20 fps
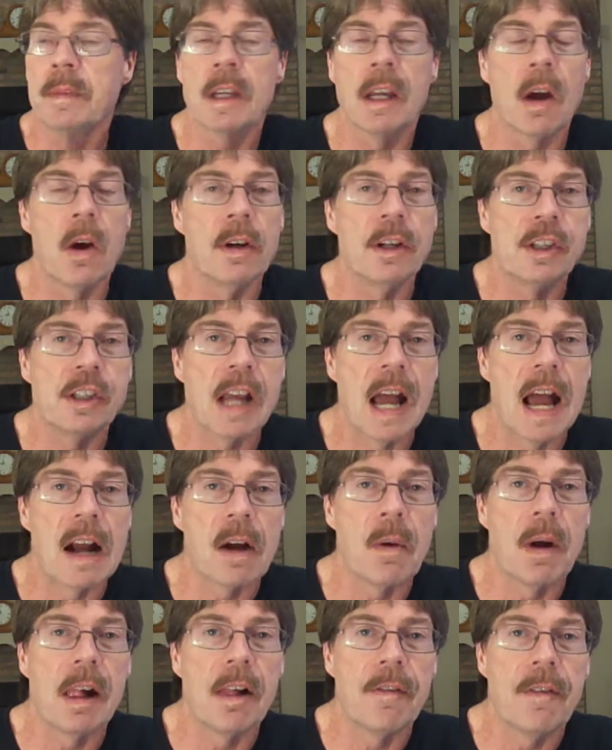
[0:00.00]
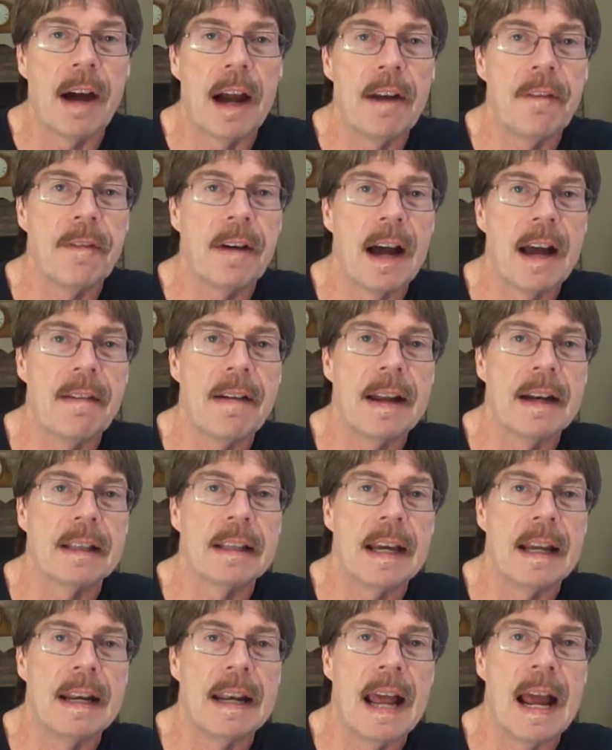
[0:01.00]
Cody Shock qualified 5 out of
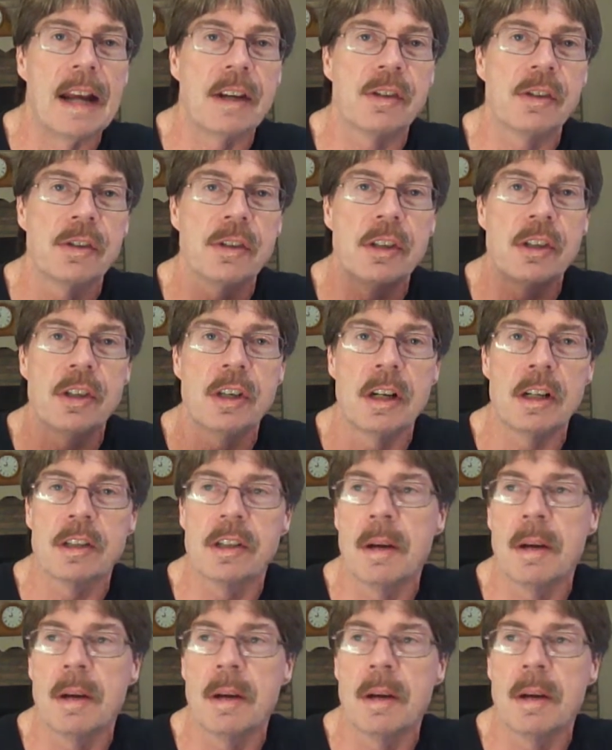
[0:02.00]
10 nationals this year.